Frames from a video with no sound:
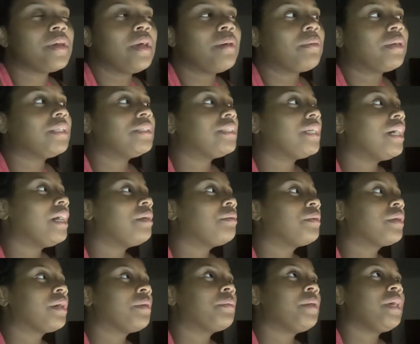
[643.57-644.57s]
and my dad
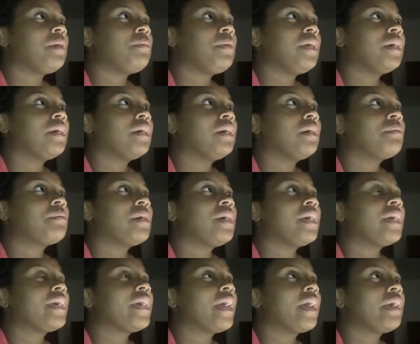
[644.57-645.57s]
would come wake me up
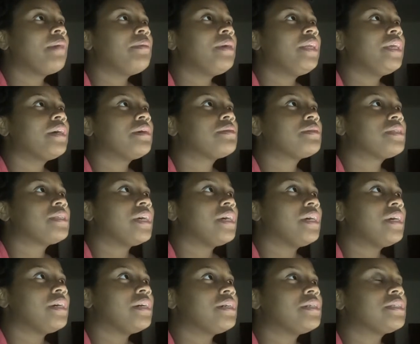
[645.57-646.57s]
and carry me
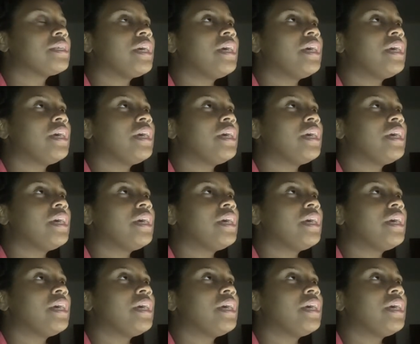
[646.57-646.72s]
downstairs,